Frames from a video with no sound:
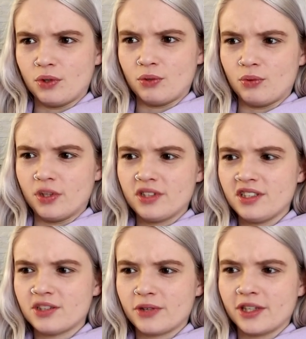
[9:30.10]
What is
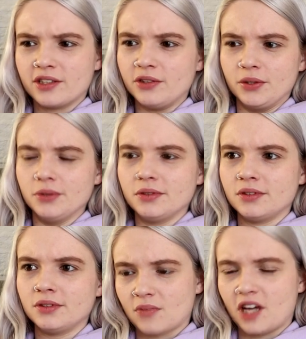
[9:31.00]
he trying to do?
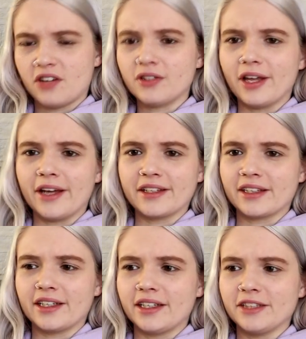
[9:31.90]
I don't like
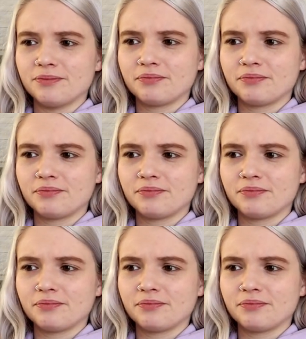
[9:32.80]
that guy.